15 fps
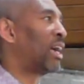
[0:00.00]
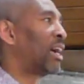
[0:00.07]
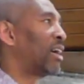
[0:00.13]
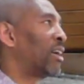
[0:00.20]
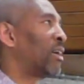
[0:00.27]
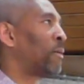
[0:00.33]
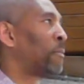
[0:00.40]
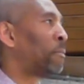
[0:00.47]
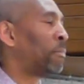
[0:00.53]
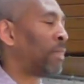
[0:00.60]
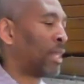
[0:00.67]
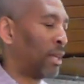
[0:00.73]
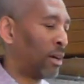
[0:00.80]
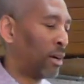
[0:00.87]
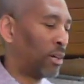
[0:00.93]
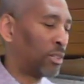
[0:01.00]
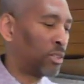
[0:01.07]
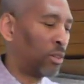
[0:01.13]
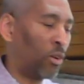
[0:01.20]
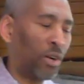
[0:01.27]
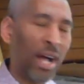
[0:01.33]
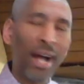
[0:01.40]
here
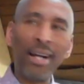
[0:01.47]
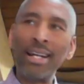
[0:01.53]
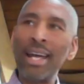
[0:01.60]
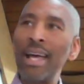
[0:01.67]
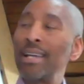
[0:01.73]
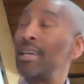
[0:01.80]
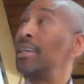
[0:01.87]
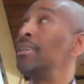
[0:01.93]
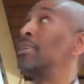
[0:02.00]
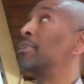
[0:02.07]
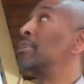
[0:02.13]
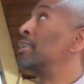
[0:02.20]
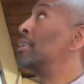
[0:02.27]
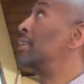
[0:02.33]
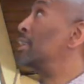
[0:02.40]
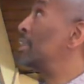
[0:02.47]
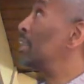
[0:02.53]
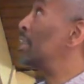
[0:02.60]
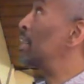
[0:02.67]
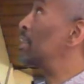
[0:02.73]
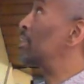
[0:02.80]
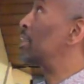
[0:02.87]
on our gala
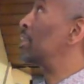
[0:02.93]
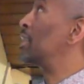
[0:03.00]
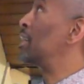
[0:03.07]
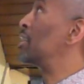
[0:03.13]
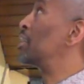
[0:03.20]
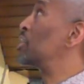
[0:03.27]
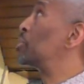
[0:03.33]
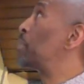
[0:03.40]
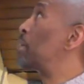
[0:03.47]
uh, to lend his